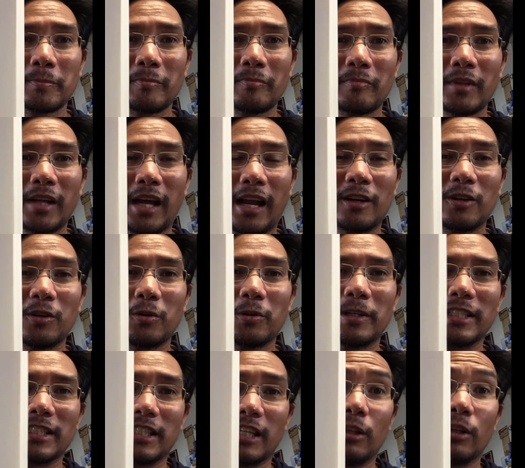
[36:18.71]
I don't know what it is.
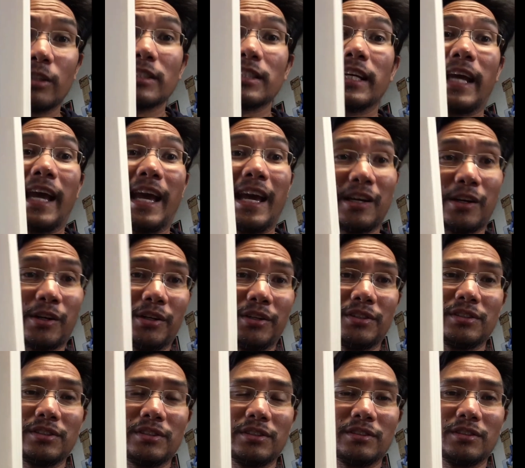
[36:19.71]
It looks like
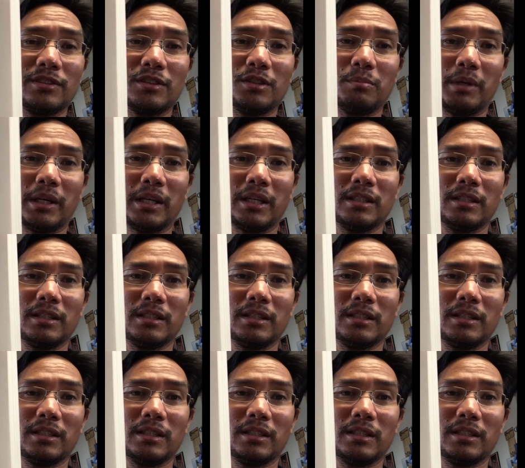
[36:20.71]
anchors to me.